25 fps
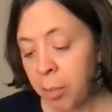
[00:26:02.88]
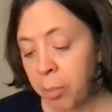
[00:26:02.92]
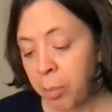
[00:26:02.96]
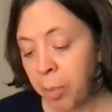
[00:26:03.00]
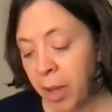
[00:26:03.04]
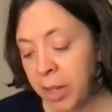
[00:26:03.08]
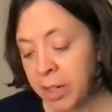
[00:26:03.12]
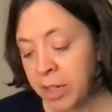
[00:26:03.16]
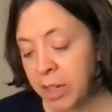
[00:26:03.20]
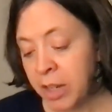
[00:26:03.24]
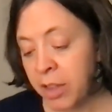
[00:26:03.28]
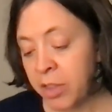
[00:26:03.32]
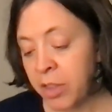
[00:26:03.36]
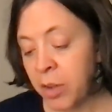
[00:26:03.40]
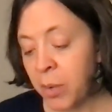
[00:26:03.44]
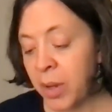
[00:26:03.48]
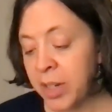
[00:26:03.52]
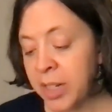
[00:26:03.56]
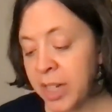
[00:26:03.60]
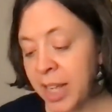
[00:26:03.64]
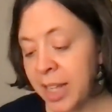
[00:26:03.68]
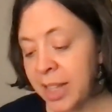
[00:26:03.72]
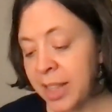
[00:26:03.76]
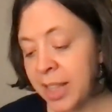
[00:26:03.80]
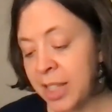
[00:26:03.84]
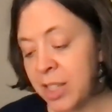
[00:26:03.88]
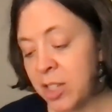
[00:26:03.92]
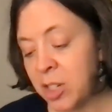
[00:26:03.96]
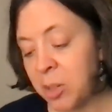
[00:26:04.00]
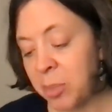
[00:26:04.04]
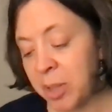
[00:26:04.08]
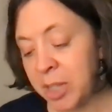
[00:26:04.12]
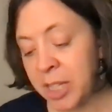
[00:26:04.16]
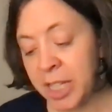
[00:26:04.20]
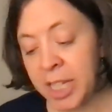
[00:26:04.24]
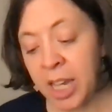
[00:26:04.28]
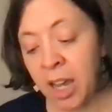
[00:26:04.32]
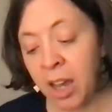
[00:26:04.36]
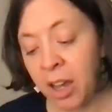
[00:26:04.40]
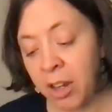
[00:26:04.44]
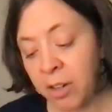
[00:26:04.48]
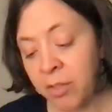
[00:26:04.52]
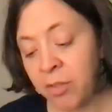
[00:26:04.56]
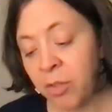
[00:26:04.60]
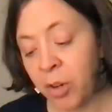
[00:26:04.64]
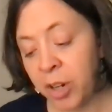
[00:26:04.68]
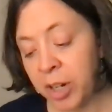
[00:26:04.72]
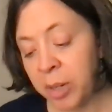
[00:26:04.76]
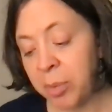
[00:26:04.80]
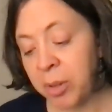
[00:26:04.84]
But though I take this to be the
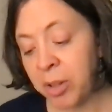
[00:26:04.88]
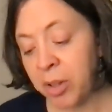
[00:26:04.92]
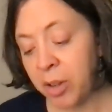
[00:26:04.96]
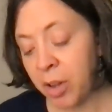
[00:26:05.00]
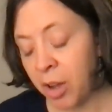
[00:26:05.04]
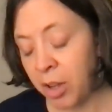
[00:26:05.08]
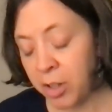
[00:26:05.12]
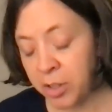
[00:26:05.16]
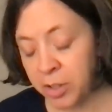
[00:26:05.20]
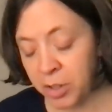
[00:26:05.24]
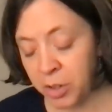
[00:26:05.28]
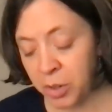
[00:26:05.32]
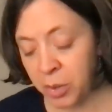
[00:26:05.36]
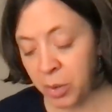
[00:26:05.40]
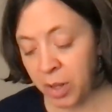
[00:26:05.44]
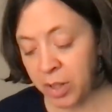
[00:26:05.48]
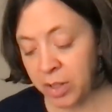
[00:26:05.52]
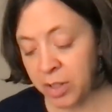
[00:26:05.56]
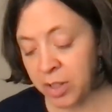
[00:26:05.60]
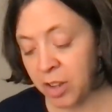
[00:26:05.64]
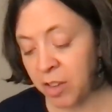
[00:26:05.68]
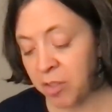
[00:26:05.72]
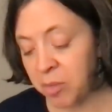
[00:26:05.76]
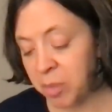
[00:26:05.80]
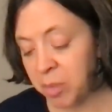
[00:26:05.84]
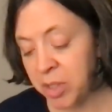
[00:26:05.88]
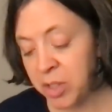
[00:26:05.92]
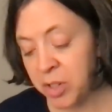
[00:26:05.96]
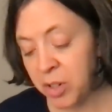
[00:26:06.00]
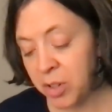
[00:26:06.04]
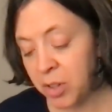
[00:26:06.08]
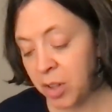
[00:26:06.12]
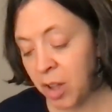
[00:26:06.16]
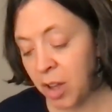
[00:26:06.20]
unavoidable consequence of Mr.